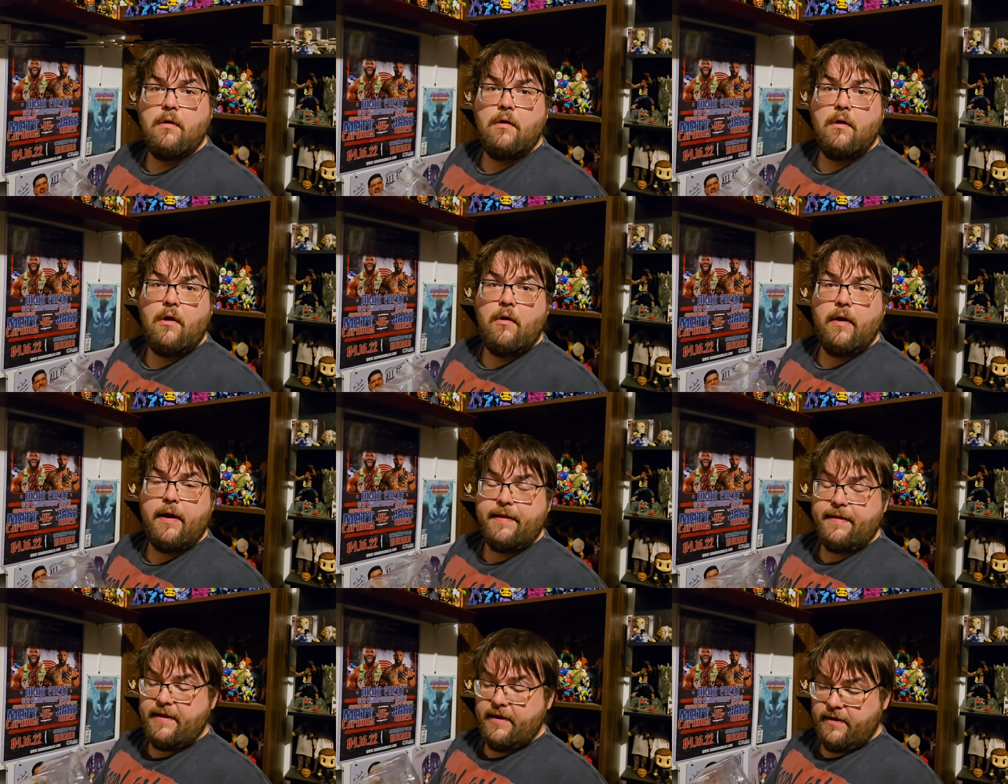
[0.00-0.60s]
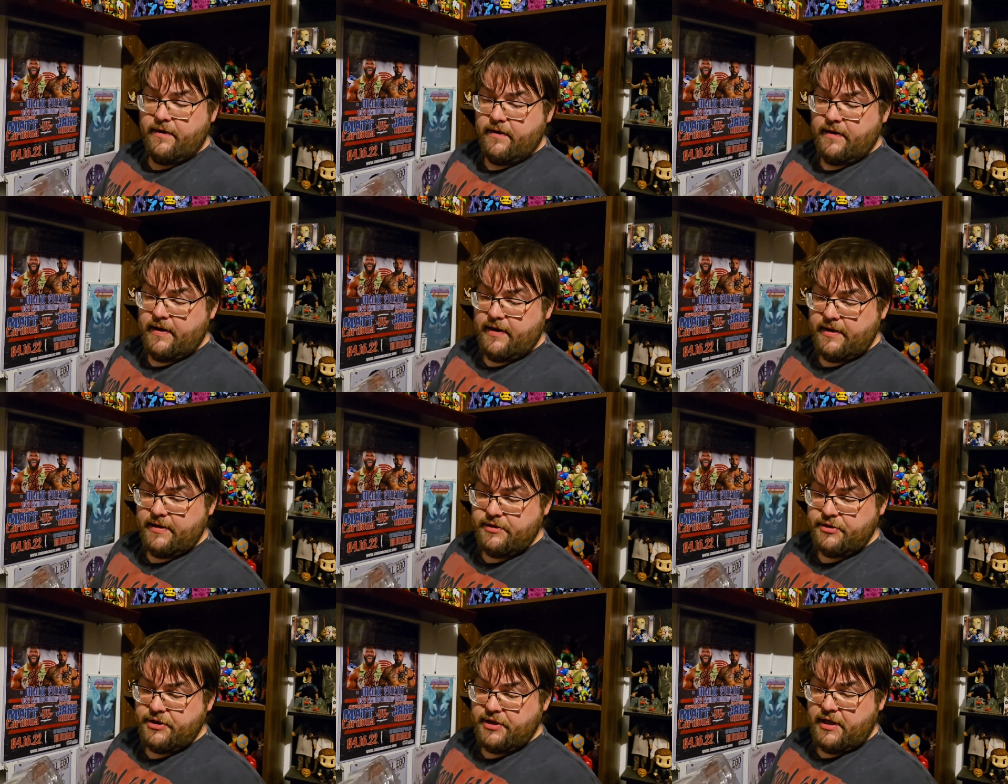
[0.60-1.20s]
All right
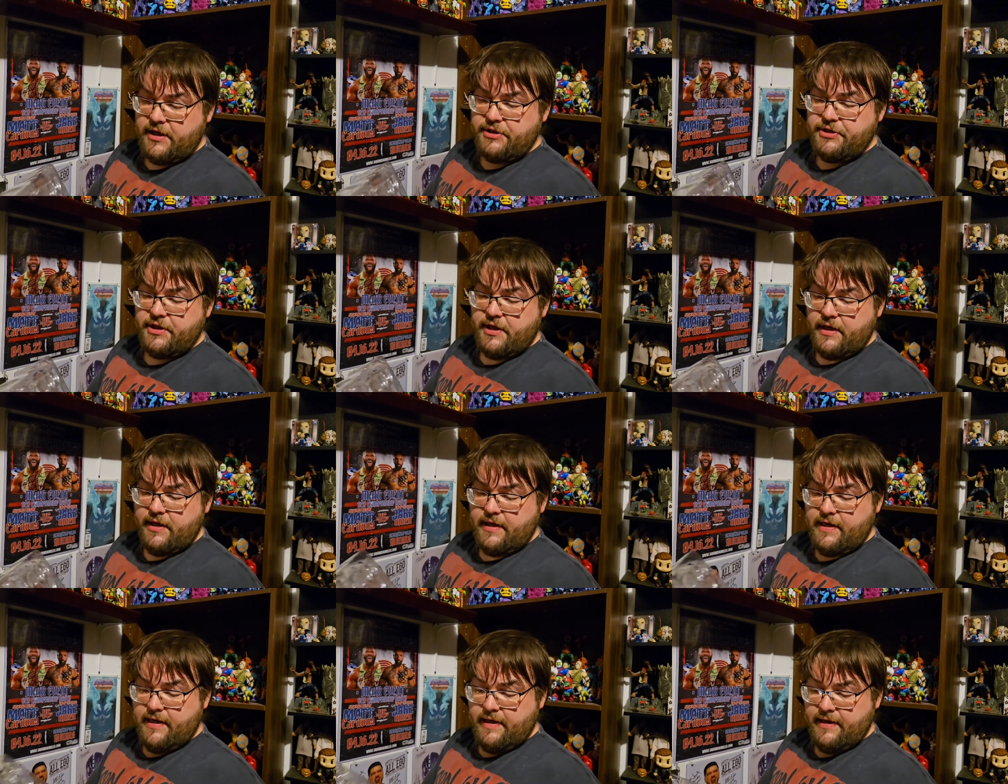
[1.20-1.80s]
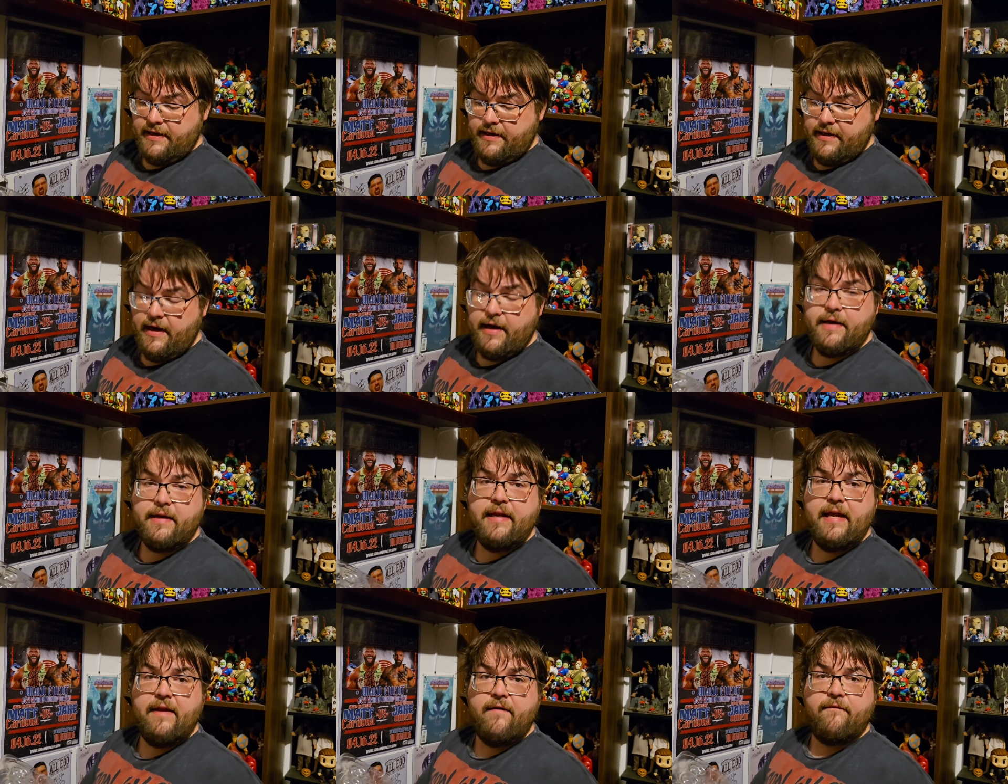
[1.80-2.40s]
there, Josh, kind of
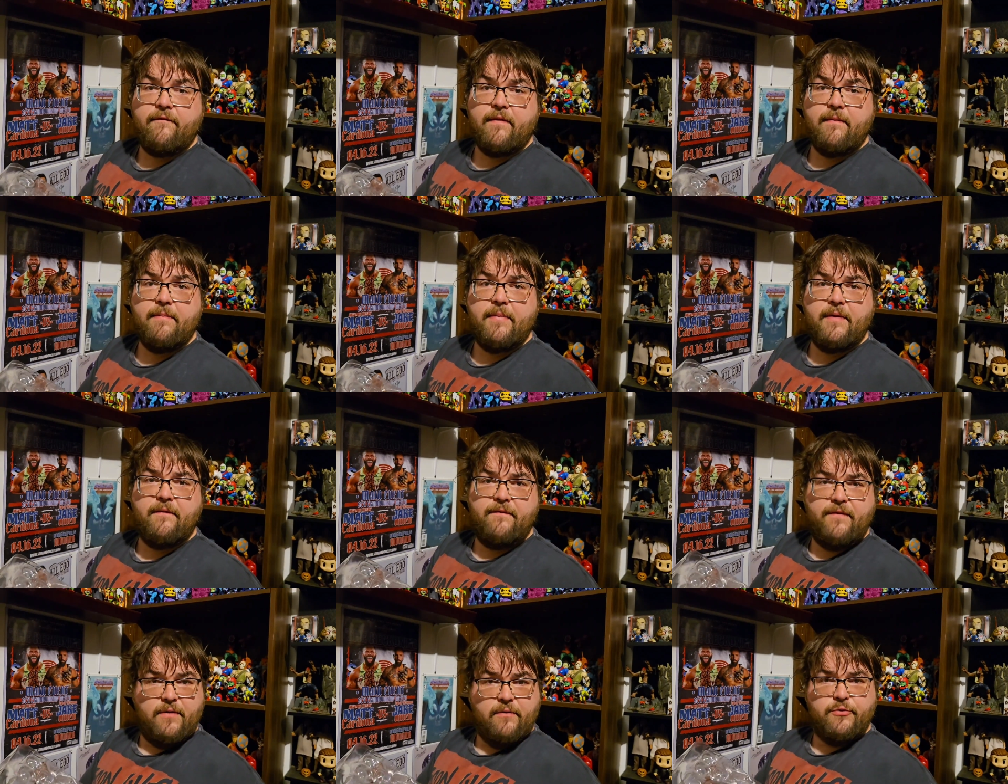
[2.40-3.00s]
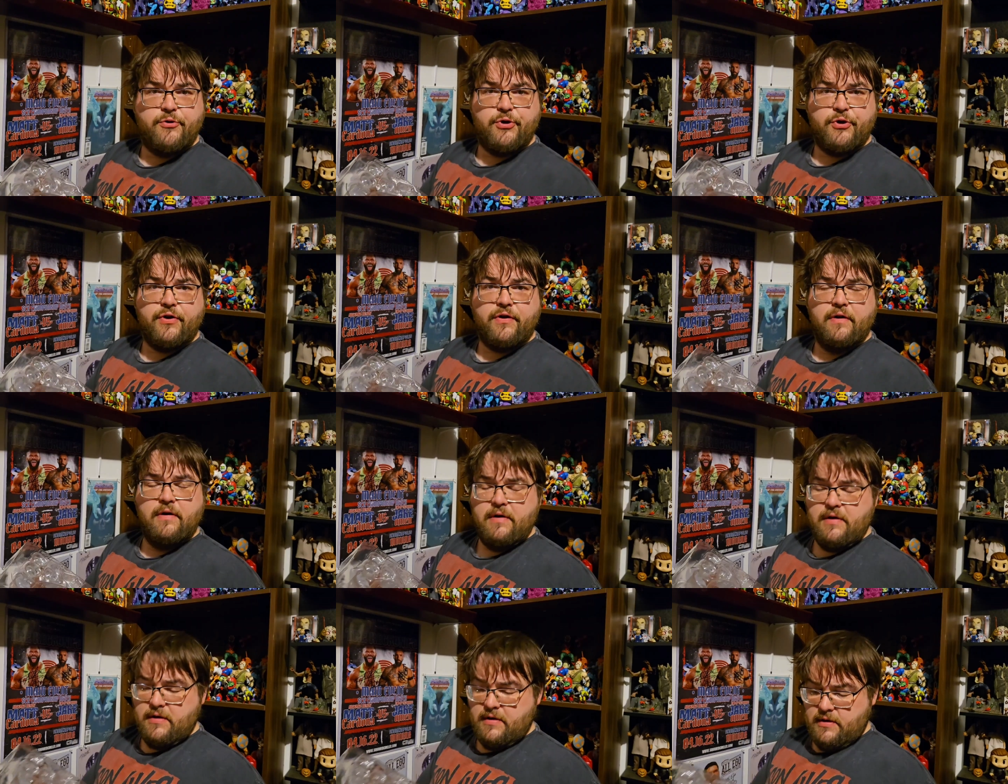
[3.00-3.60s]
cutting in from the future.
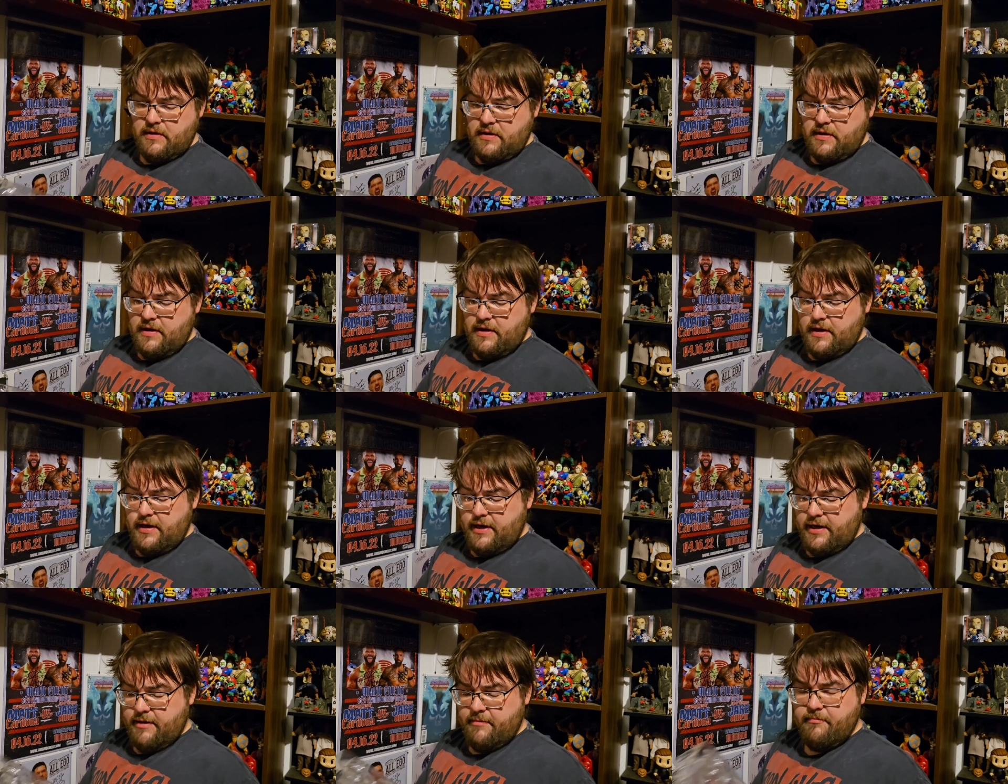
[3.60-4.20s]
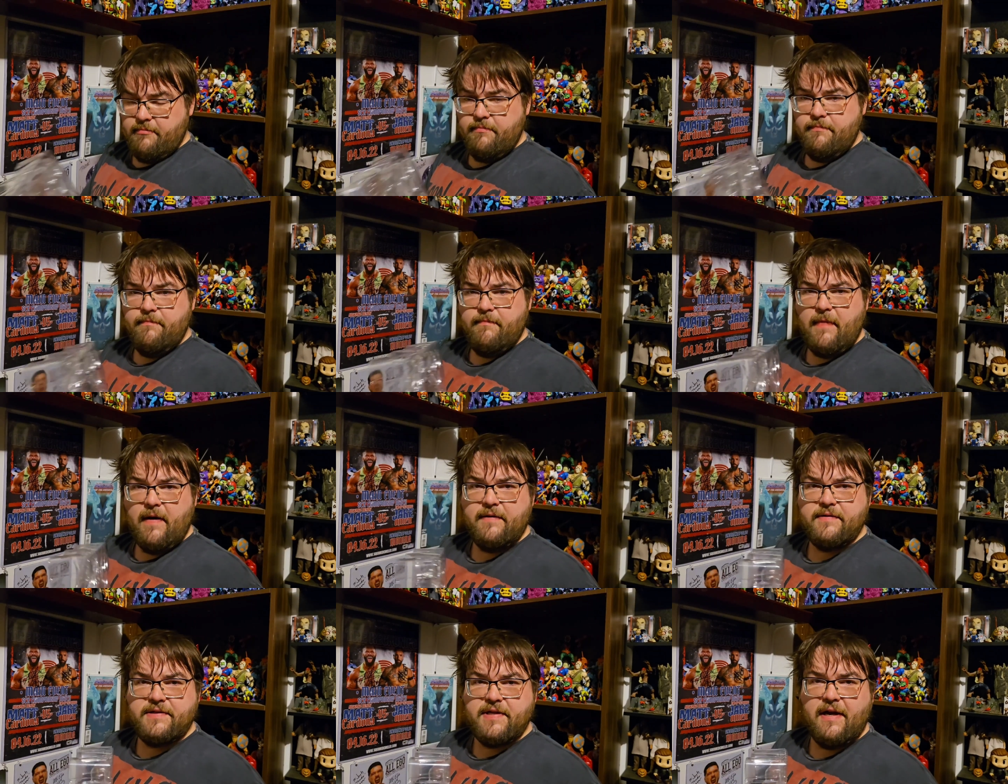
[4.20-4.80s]
I
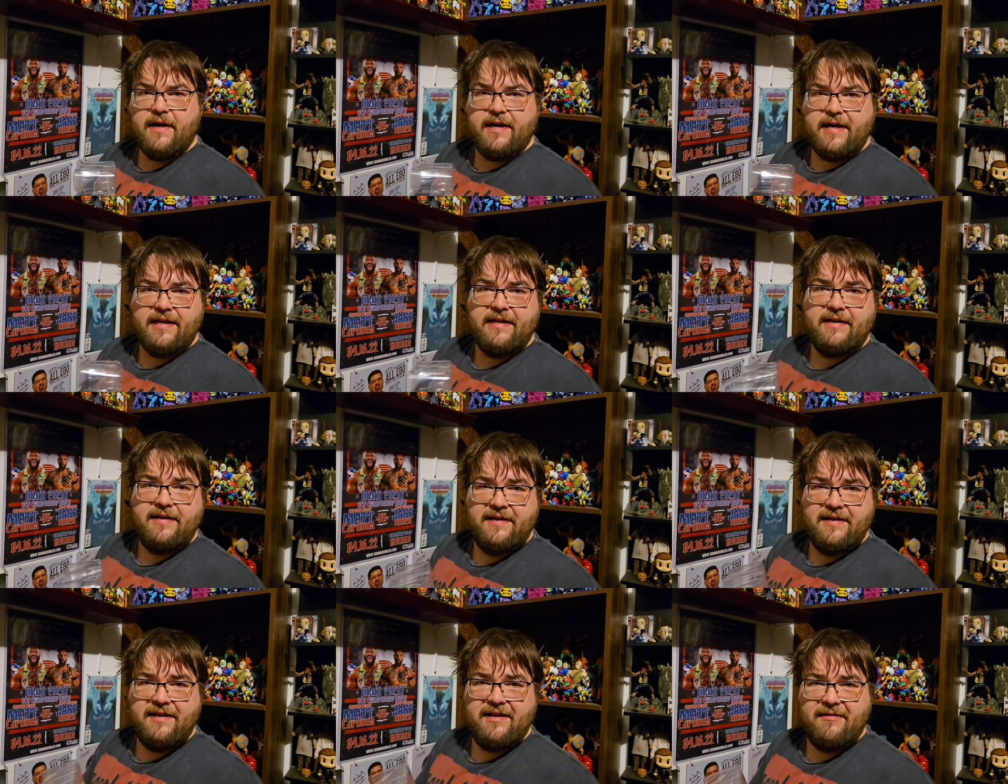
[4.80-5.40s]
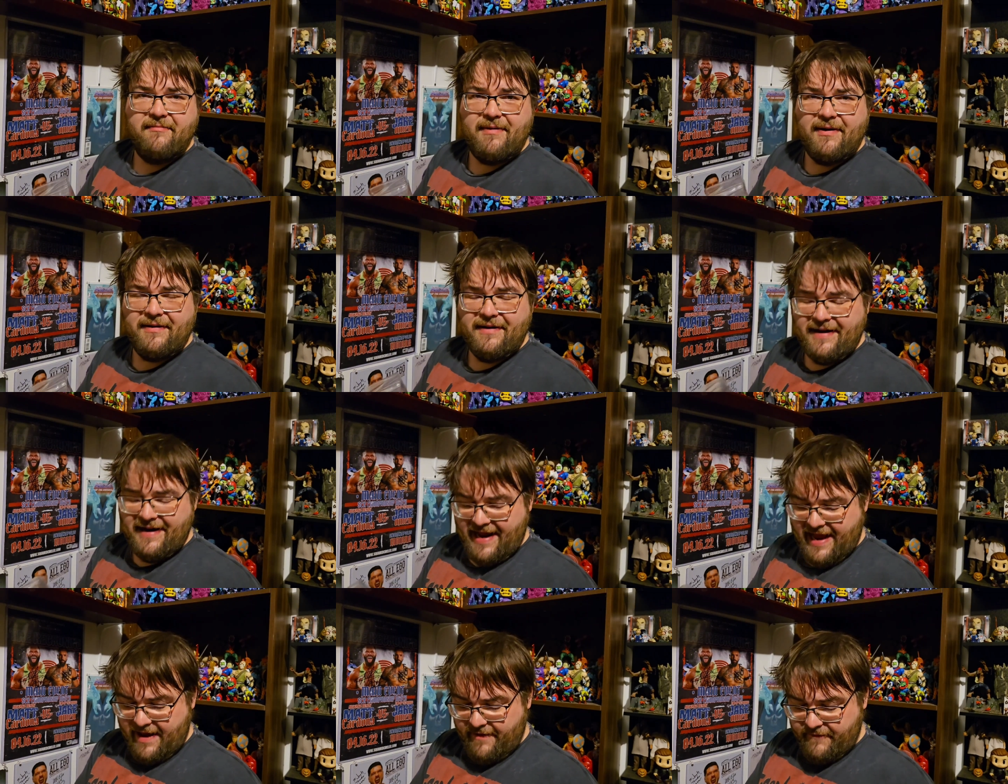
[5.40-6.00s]
was talking about
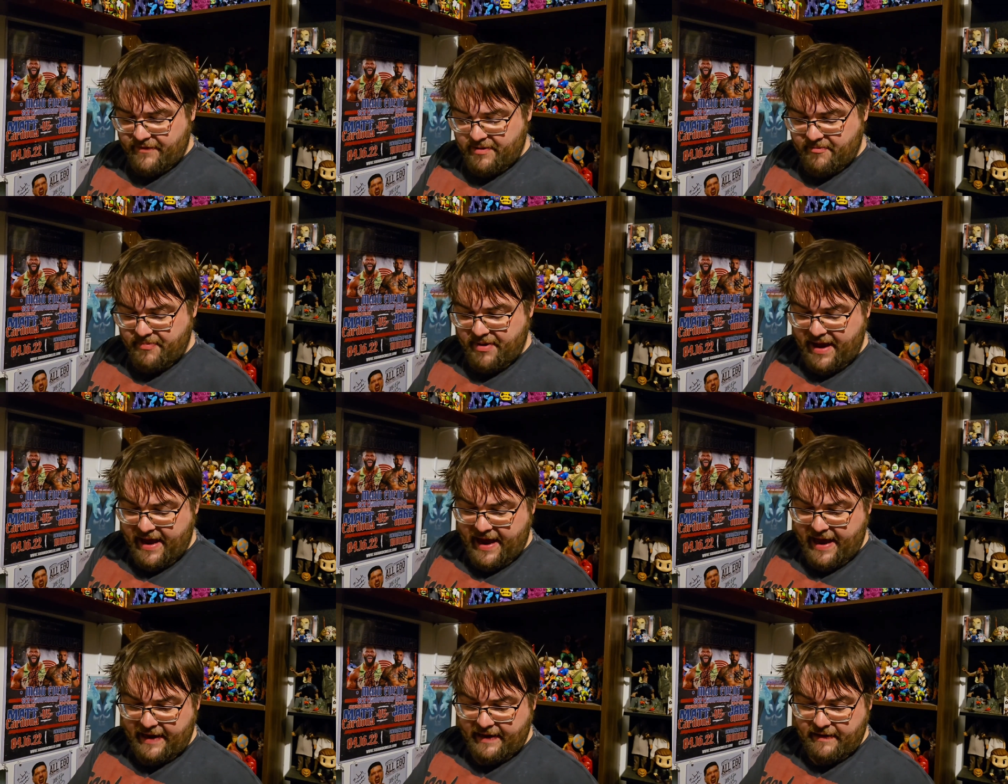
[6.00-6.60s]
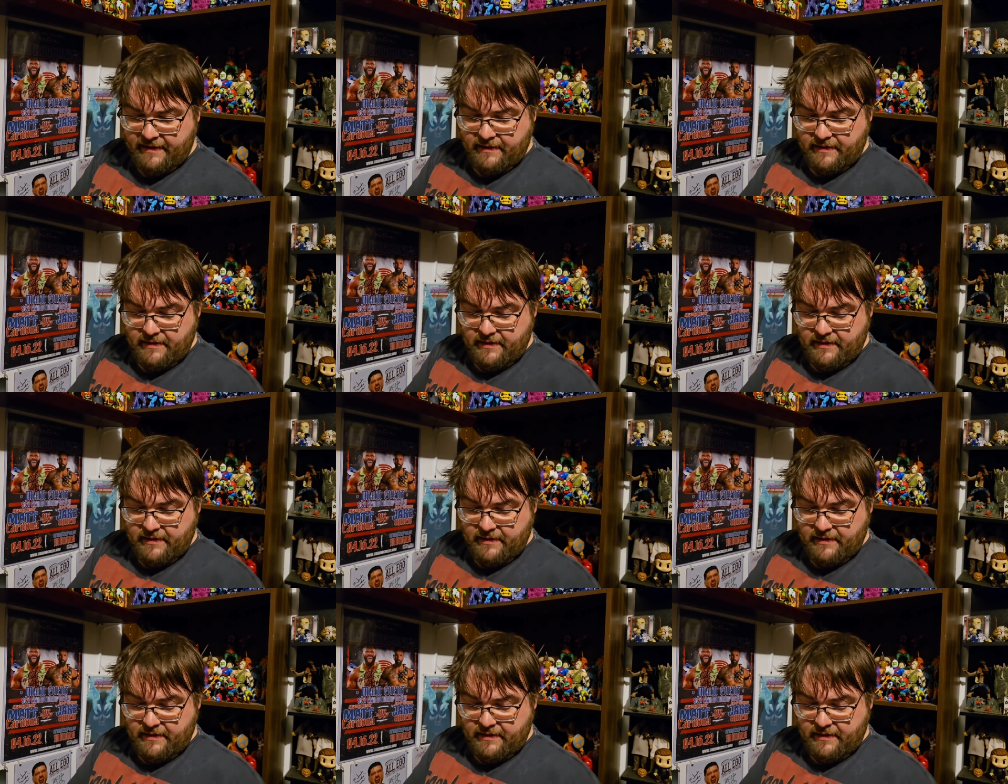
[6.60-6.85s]
not having a bag.